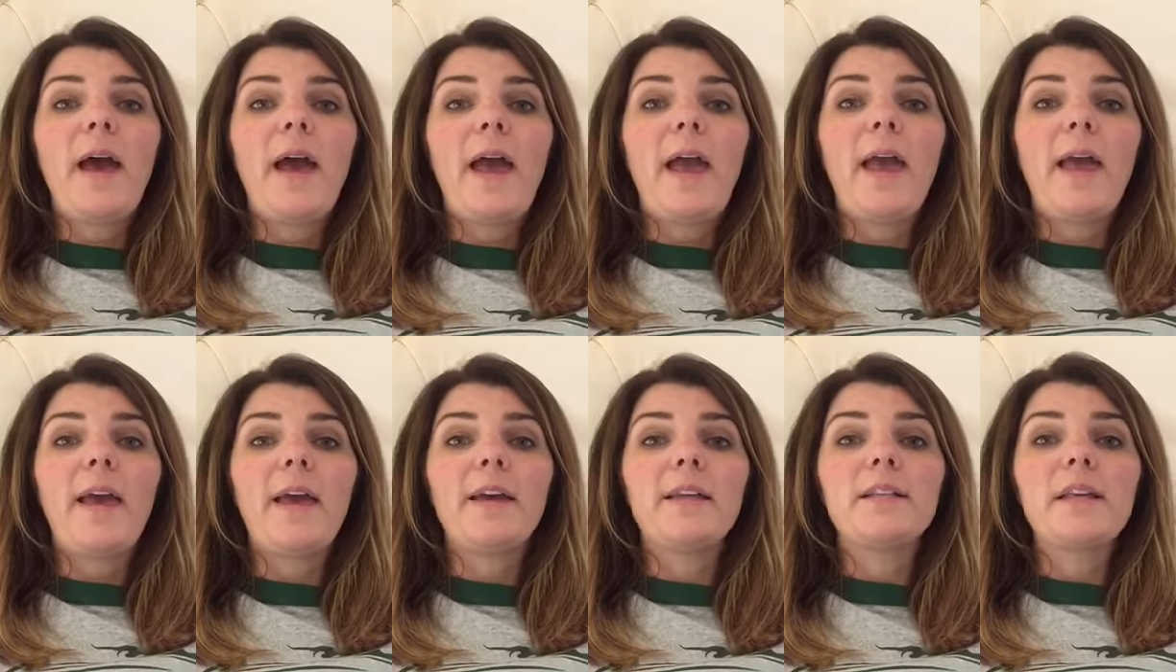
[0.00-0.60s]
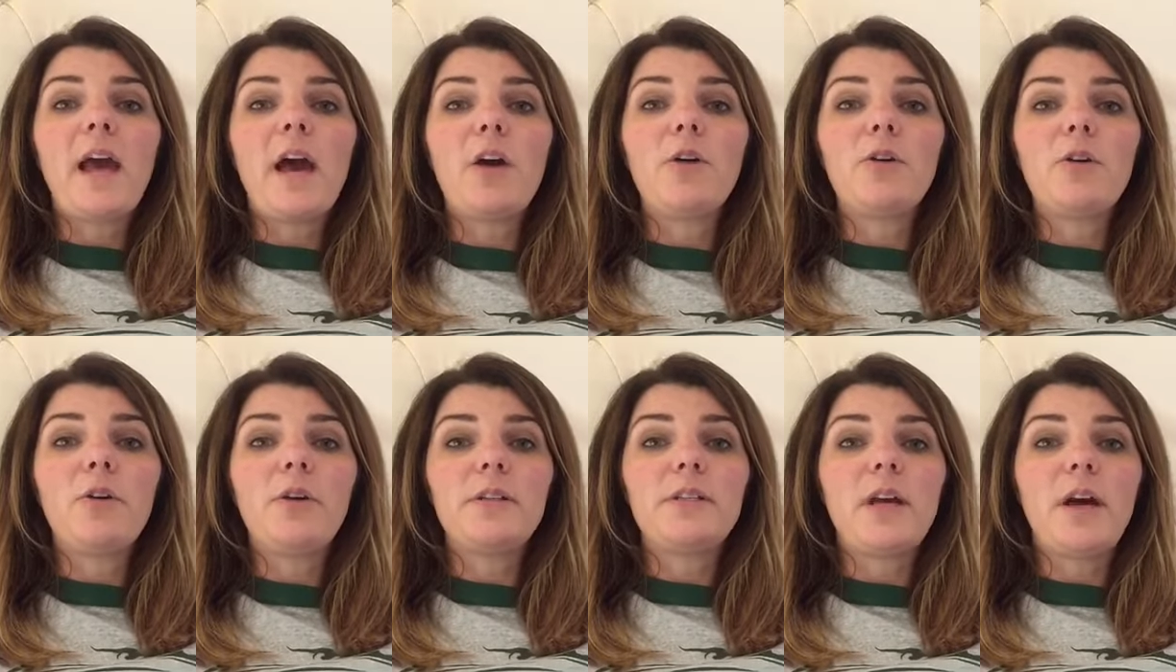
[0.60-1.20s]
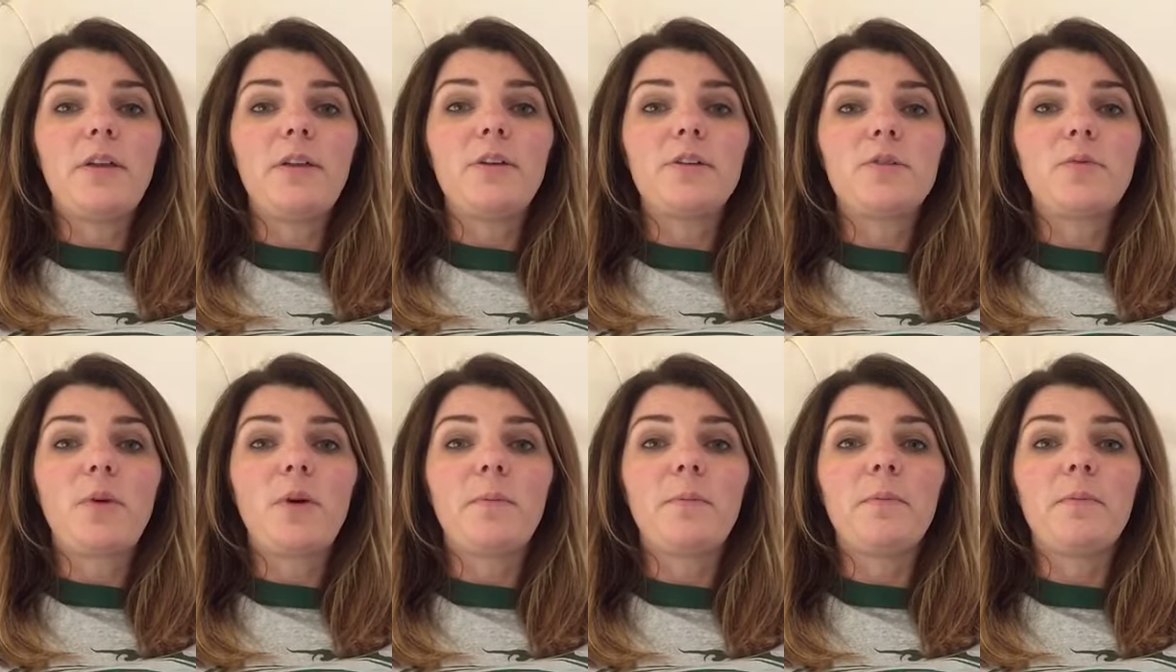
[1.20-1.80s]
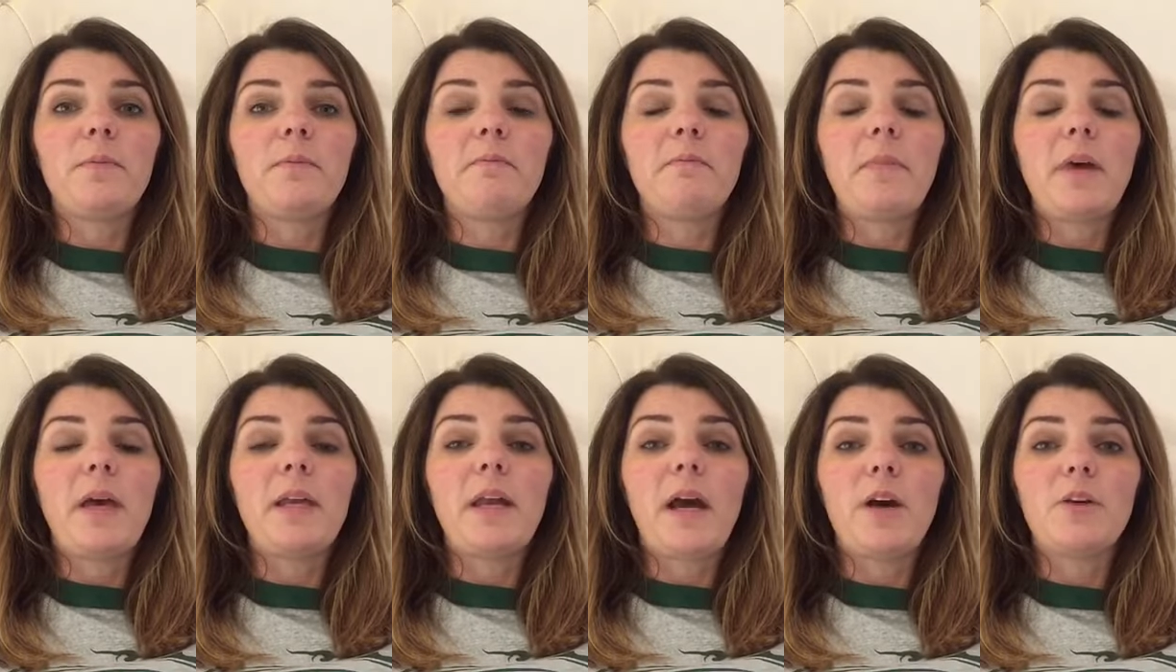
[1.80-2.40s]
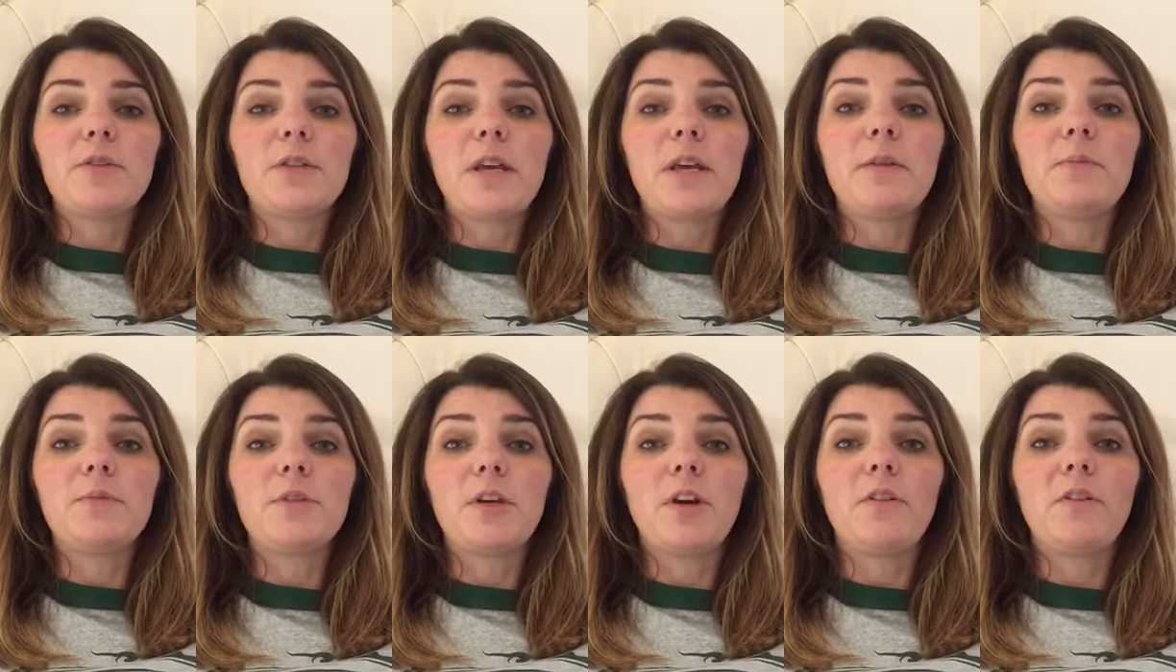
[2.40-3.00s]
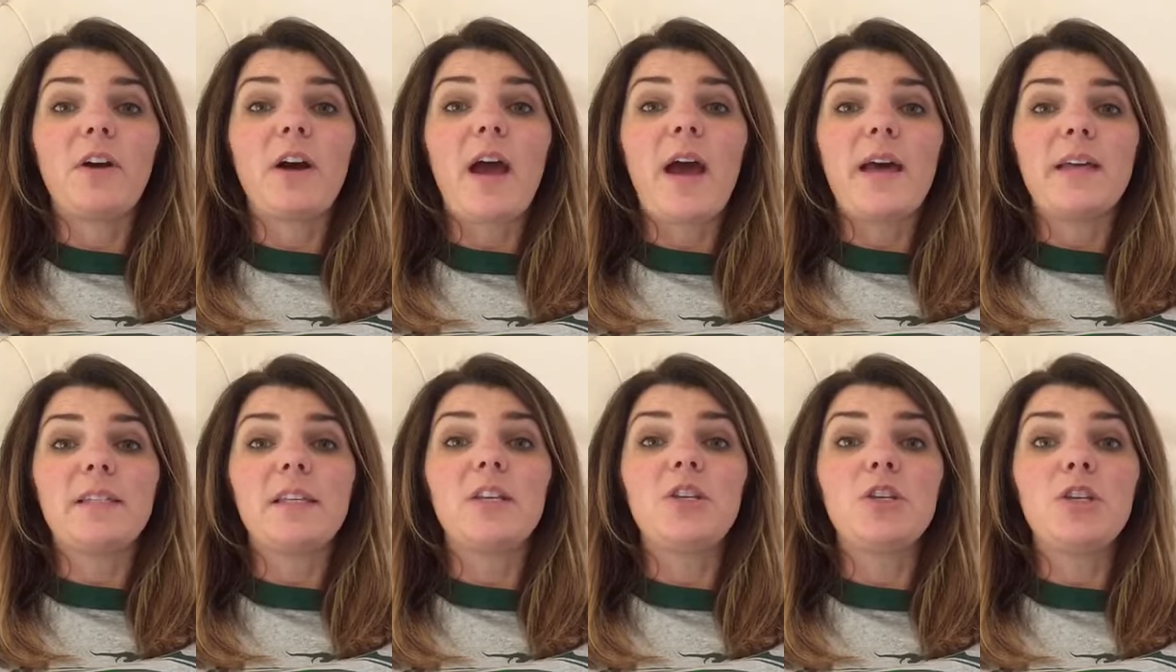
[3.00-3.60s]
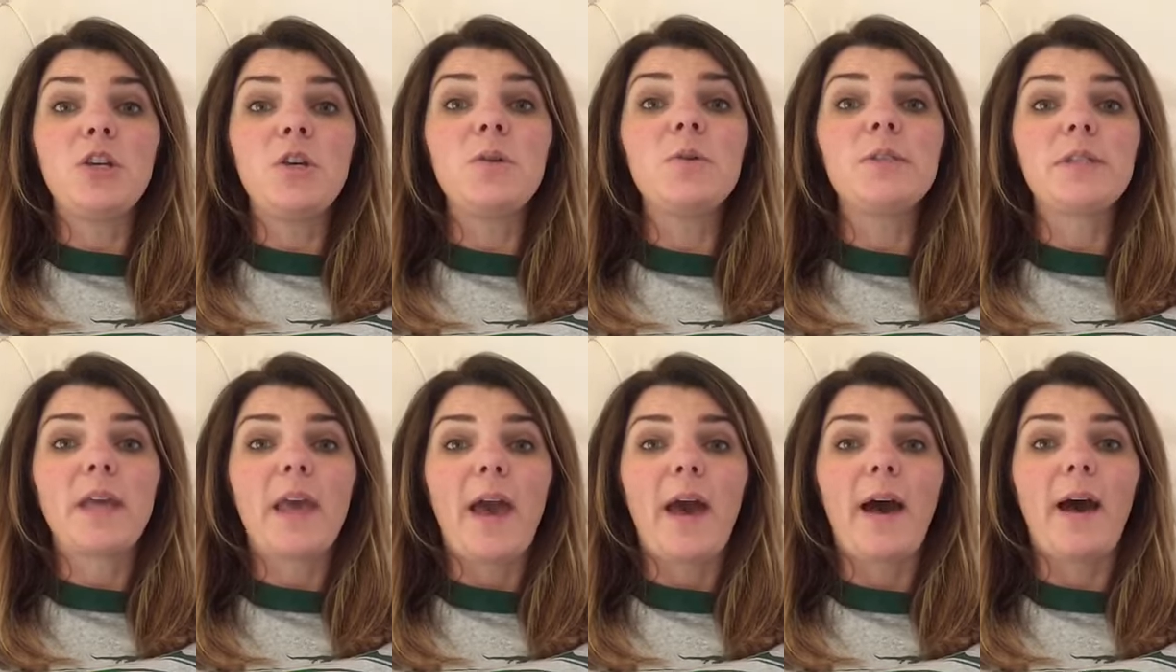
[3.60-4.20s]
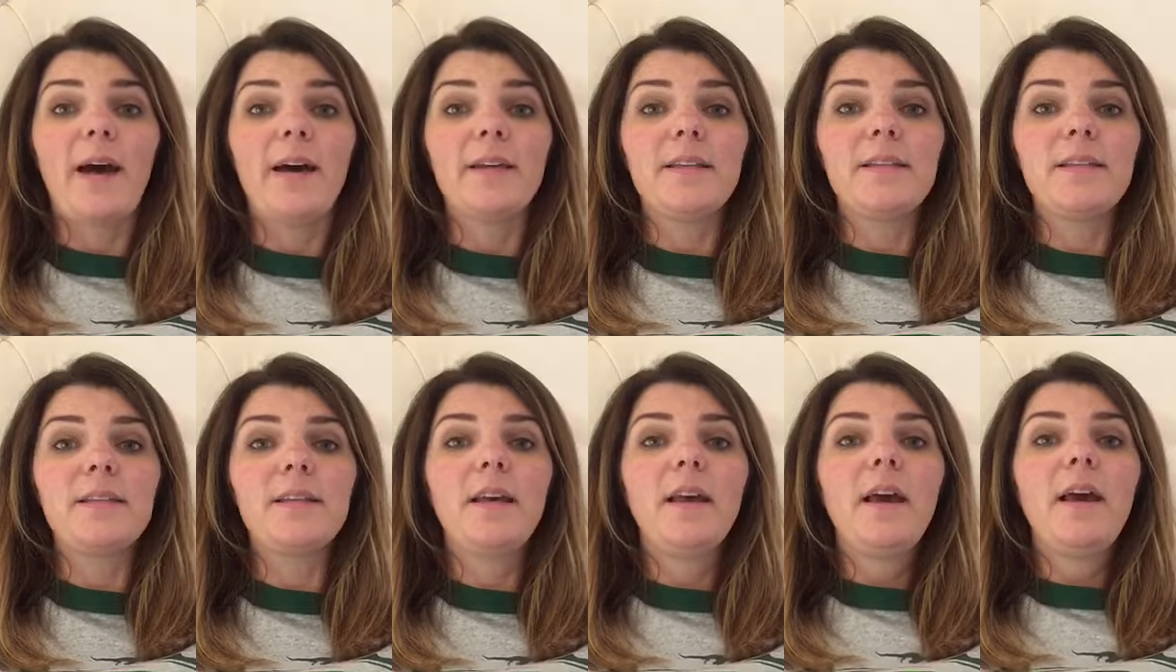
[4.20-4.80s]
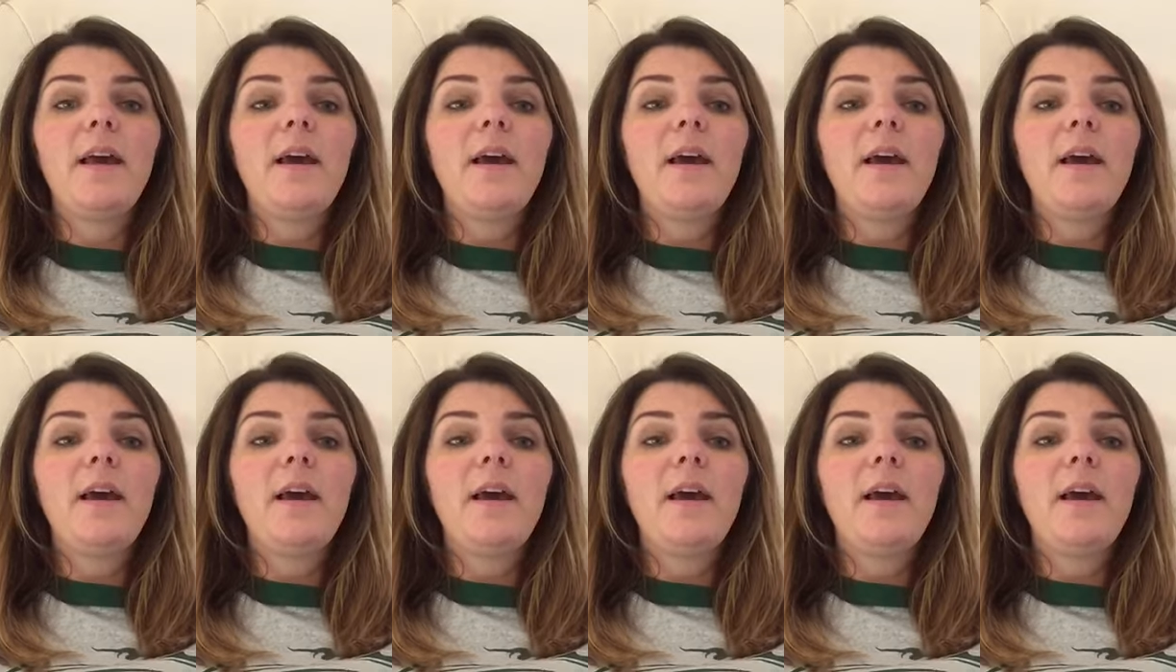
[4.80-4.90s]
and how you could tell those from an outside observer as a newscast.